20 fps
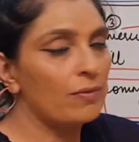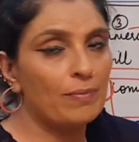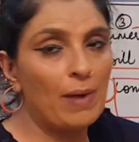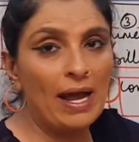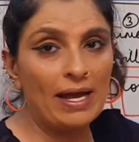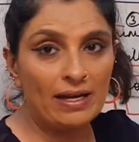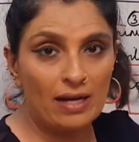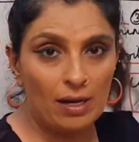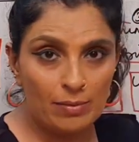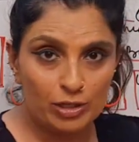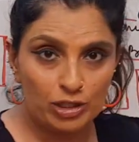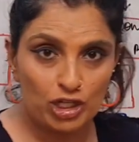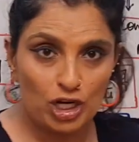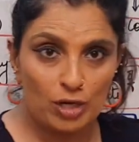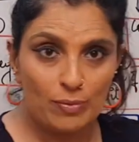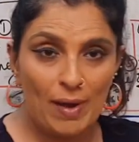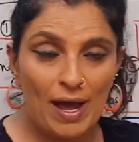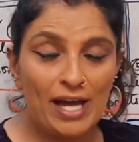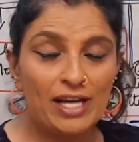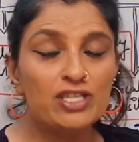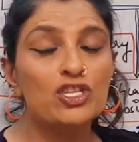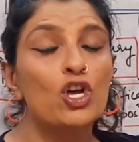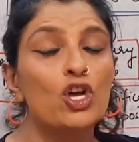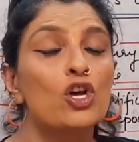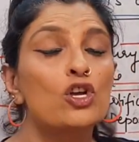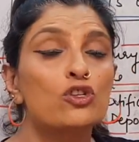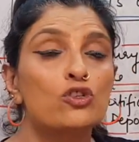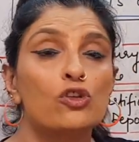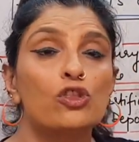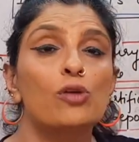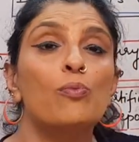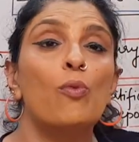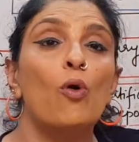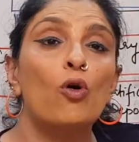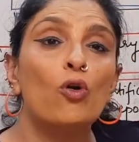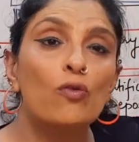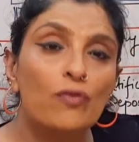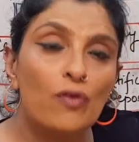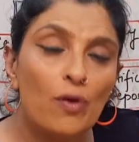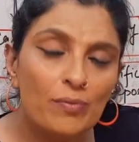by commercial banks. So they
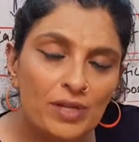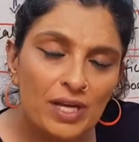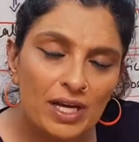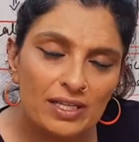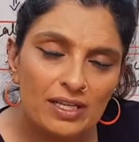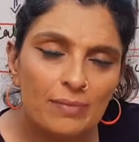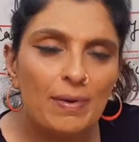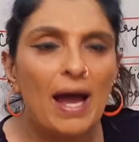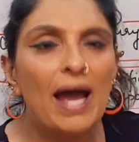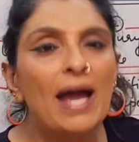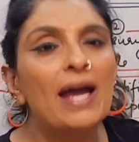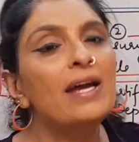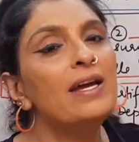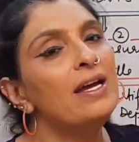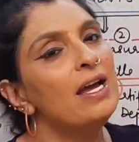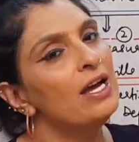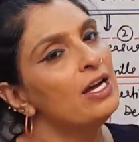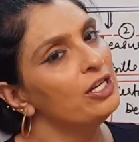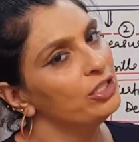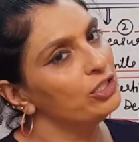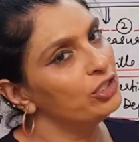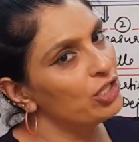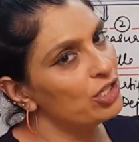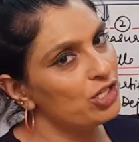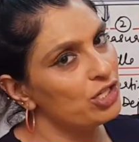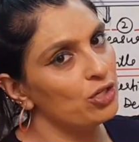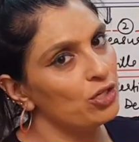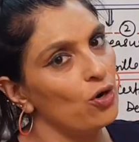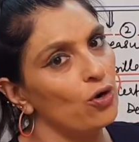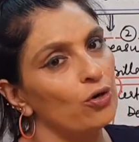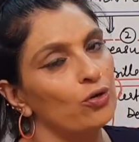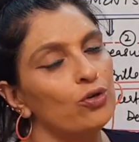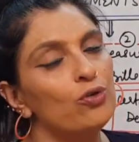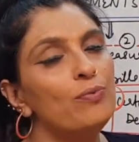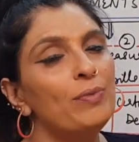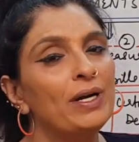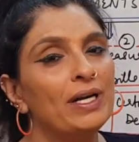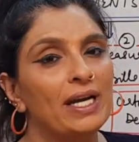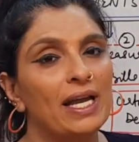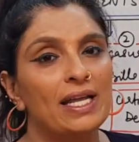borrow from the other bank just in order to
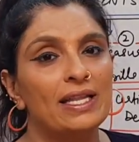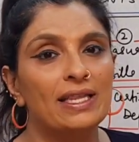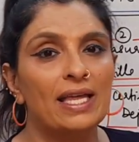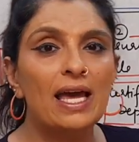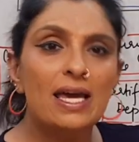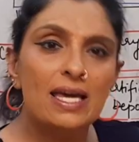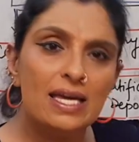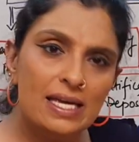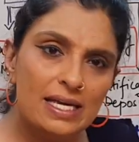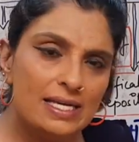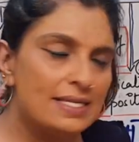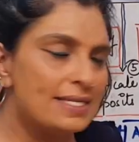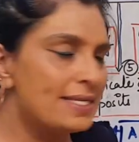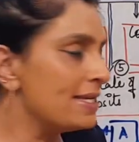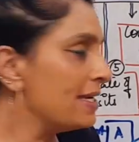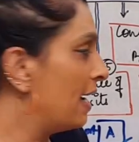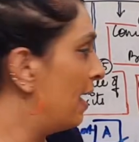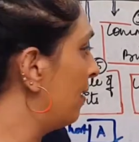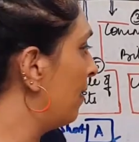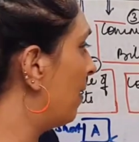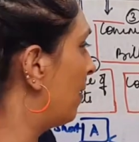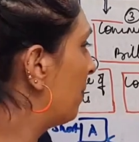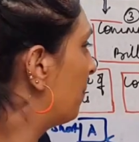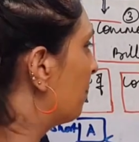maintain their CRR.